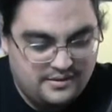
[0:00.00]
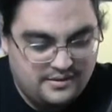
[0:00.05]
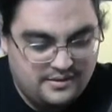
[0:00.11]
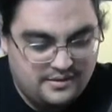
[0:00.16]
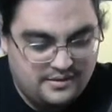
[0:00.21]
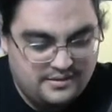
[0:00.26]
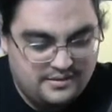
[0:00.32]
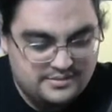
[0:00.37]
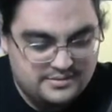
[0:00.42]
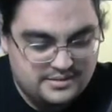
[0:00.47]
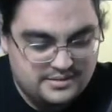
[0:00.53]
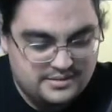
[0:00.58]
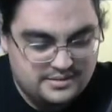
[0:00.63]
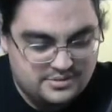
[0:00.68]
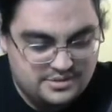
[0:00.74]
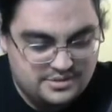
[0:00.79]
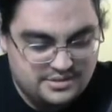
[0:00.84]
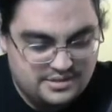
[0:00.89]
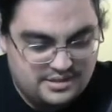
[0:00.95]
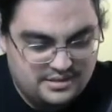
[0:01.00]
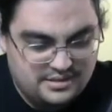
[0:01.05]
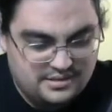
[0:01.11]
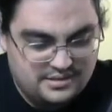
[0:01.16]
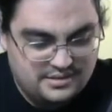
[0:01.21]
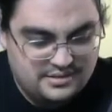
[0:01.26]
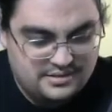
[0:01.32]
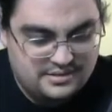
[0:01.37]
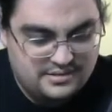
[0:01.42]
That's interesting
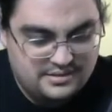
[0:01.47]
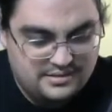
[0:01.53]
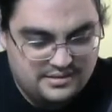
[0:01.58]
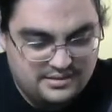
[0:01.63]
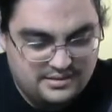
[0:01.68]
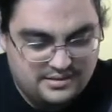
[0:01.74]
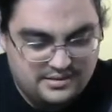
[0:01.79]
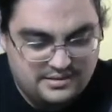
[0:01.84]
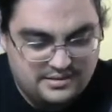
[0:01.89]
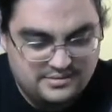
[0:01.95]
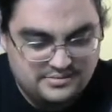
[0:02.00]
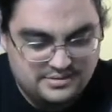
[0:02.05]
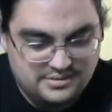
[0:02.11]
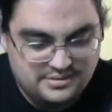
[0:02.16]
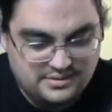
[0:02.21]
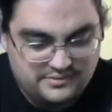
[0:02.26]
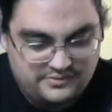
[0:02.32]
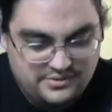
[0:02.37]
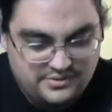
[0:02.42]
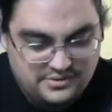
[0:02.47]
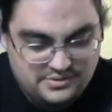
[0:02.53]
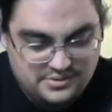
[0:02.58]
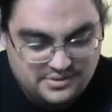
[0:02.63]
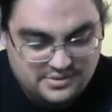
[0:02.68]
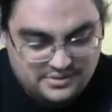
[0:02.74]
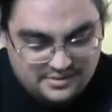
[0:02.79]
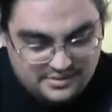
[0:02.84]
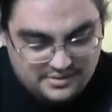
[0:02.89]
and a little confusing.